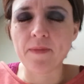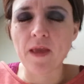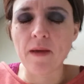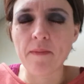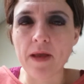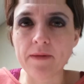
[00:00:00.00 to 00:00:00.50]

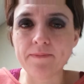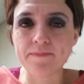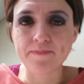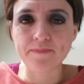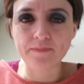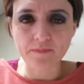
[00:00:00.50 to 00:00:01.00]
Amen.
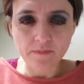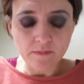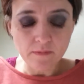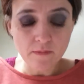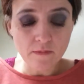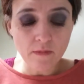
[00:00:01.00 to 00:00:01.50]

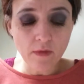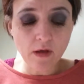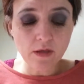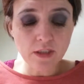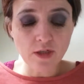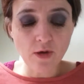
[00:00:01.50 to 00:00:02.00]

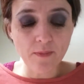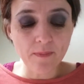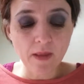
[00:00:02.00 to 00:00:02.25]
So,